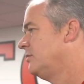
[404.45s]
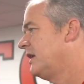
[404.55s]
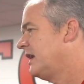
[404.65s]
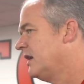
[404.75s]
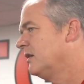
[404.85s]

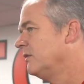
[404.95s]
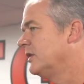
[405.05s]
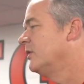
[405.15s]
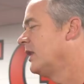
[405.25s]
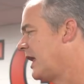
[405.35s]
But here
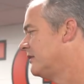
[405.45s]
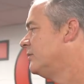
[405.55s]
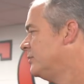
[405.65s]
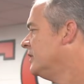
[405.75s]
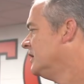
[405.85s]
we do a lot of
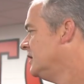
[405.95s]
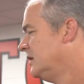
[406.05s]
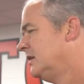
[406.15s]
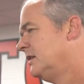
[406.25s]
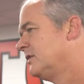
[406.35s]
them,
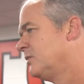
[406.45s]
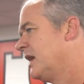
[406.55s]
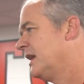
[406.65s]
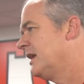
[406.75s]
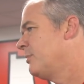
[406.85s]
as
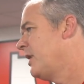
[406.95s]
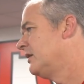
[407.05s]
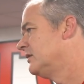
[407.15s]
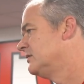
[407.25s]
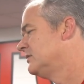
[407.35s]
we got to get
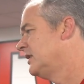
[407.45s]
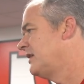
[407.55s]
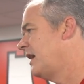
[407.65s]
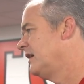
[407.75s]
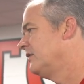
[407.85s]
better
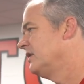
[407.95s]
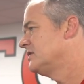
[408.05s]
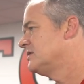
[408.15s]
at that area.